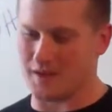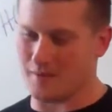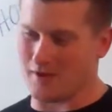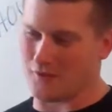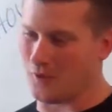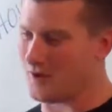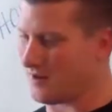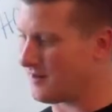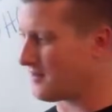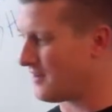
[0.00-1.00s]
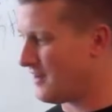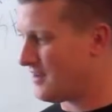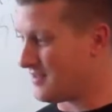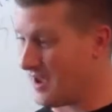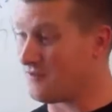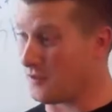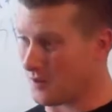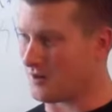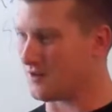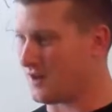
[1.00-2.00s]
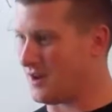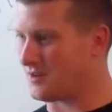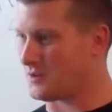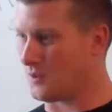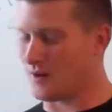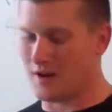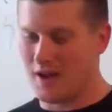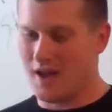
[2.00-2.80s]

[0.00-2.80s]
in my 4 years, that 4-year tour,